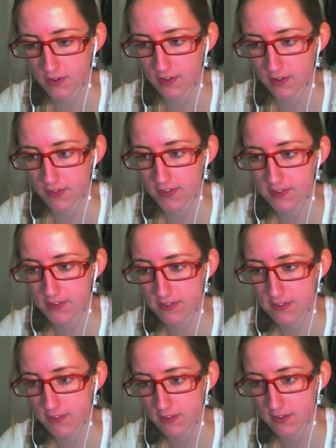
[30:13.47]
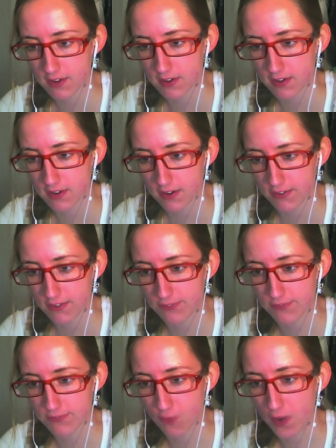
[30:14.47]
that's a
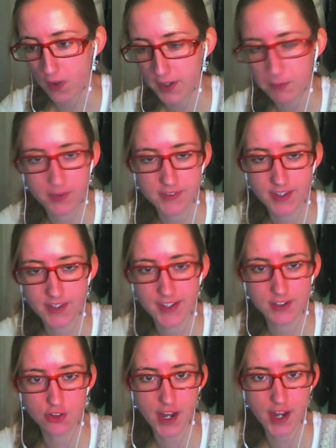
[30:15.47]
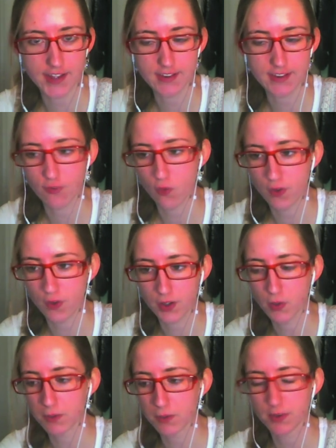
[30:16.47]
40% chance,
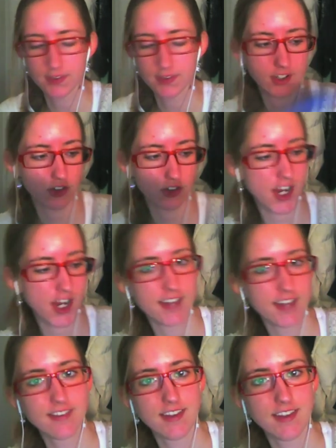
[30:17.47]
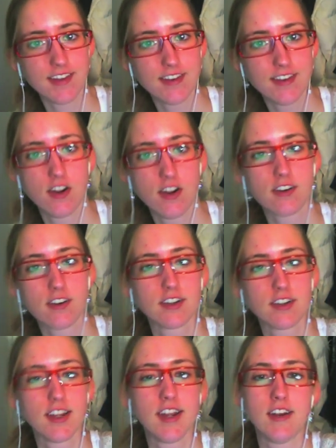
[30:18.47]
41% chance that these dogs
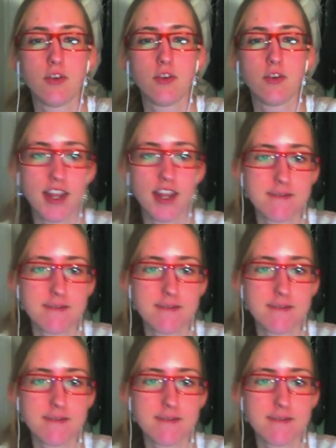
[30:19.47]
are getting it right.